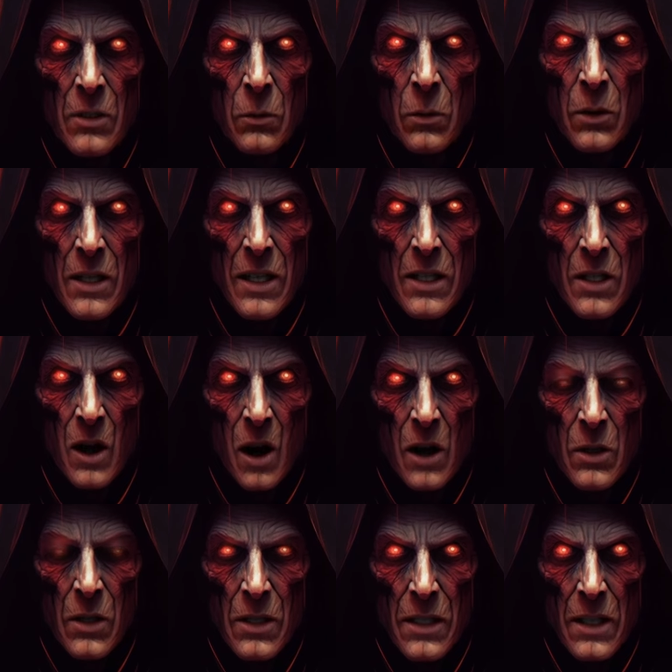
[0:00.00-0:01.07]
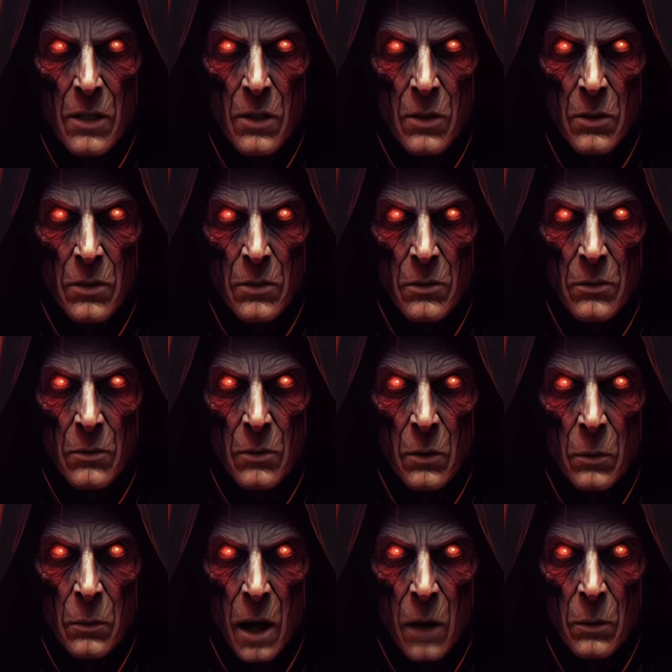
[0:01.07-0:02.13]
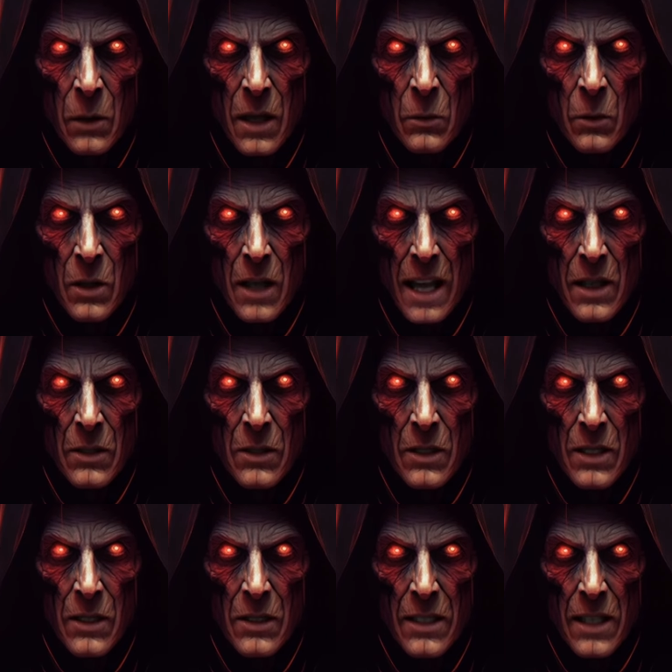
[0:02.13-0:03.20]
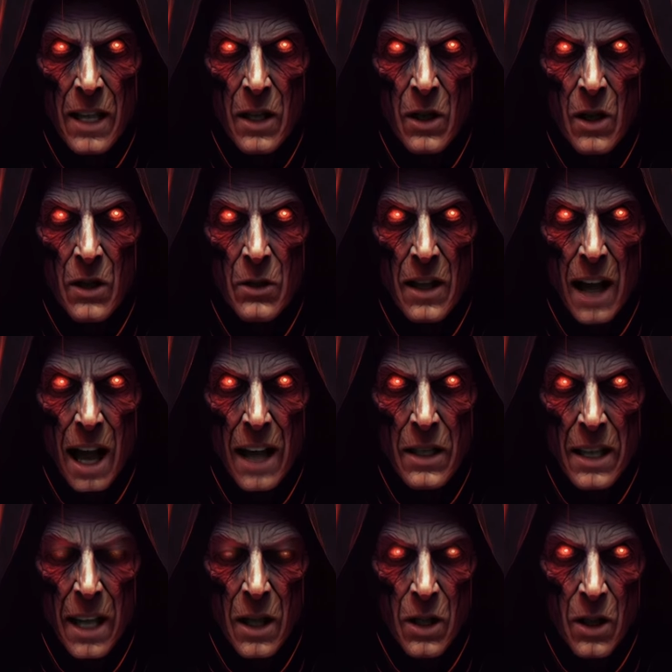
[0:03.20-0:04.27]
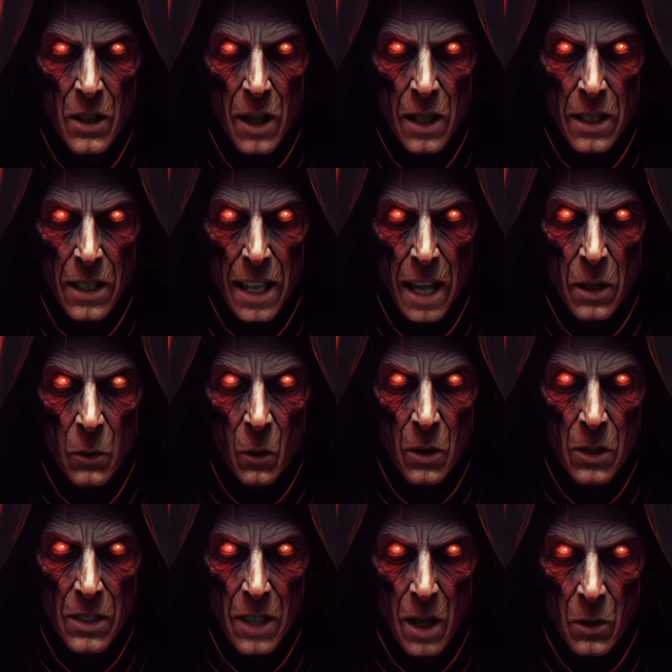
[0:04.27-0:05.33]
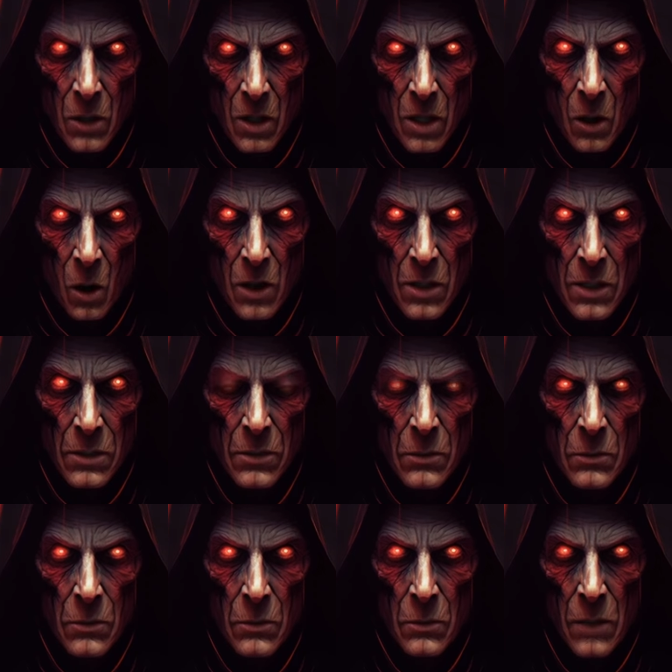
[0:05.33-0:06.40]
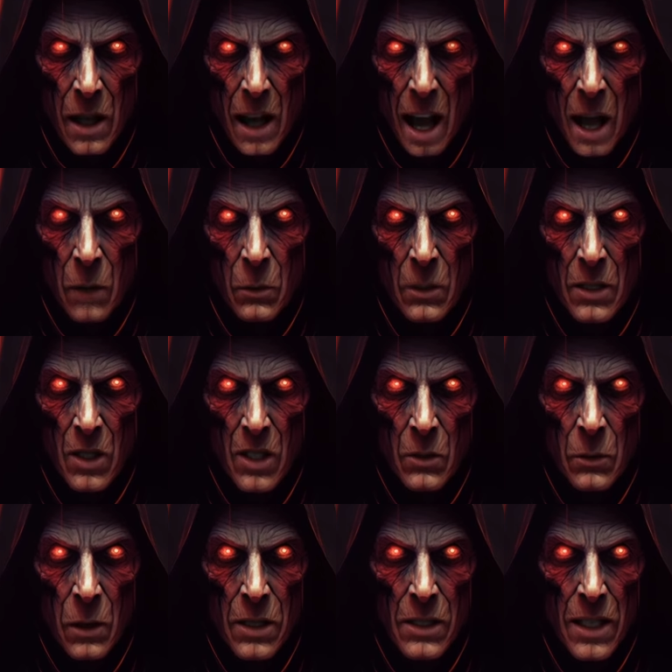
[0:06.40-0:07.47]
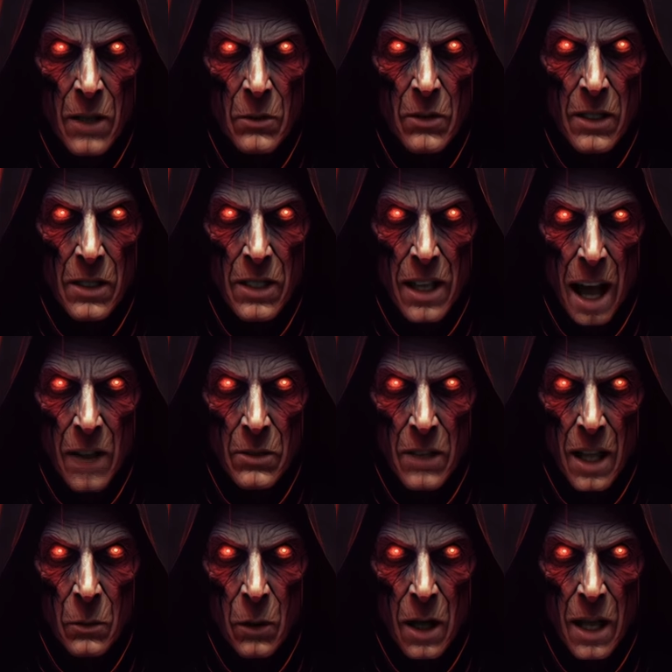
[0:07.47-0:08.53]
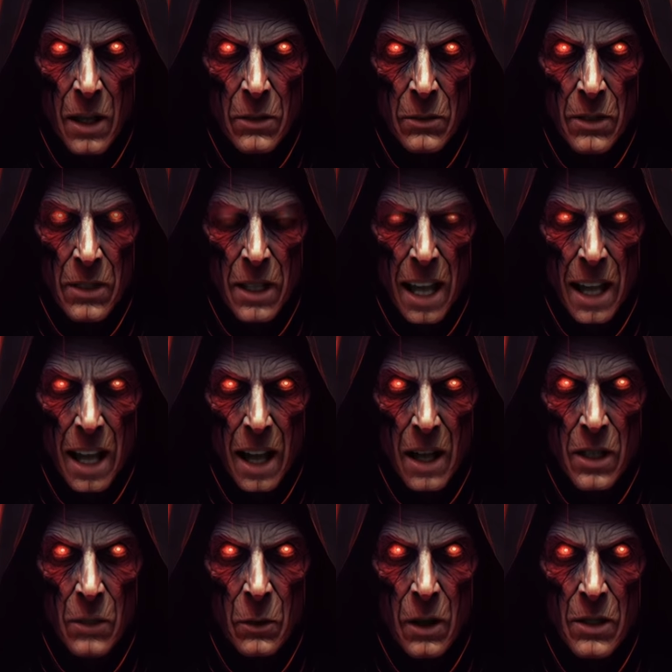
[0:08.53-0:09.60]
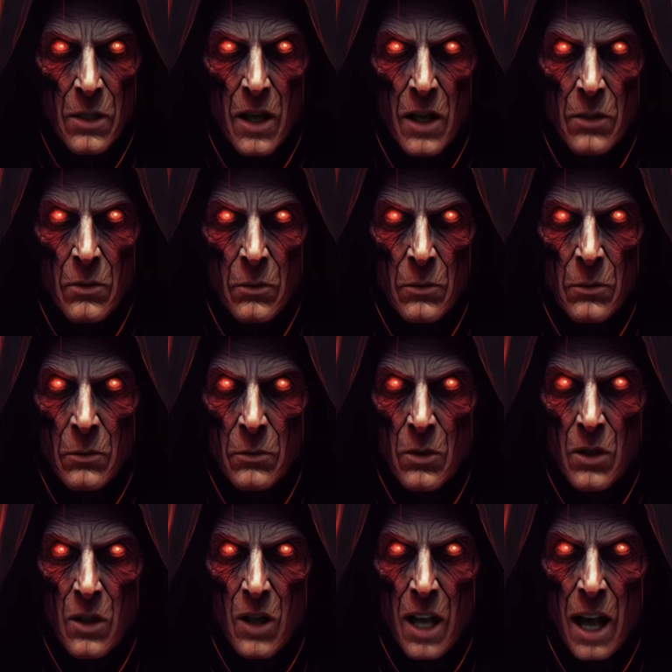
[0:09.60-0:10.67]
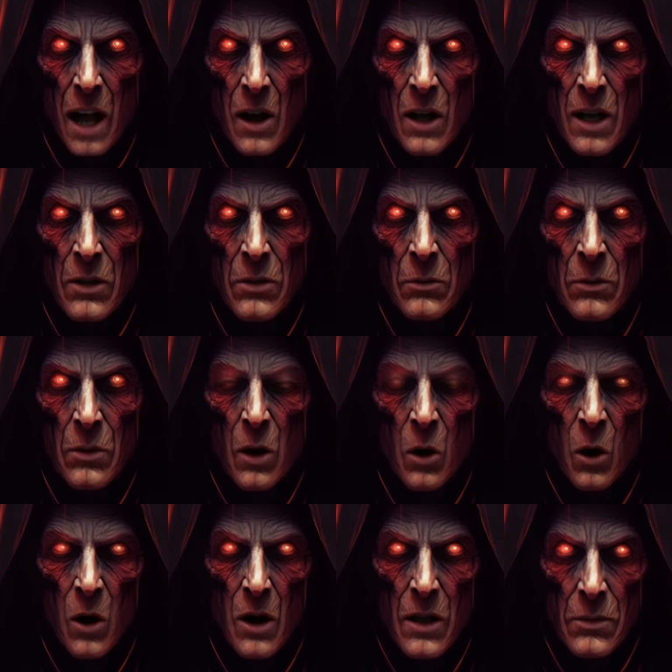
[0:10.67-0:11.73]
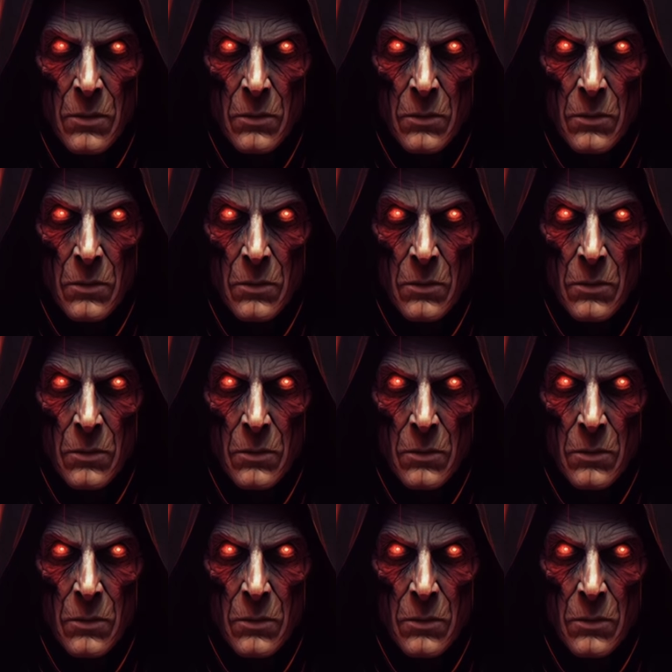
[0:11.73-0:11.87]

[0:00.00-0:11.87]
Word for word: species called the Sith. By manipulating the Sith's leader, and later killing him with his own sword, I positioned myself as a godlike being, taking on the mantle of Janari, or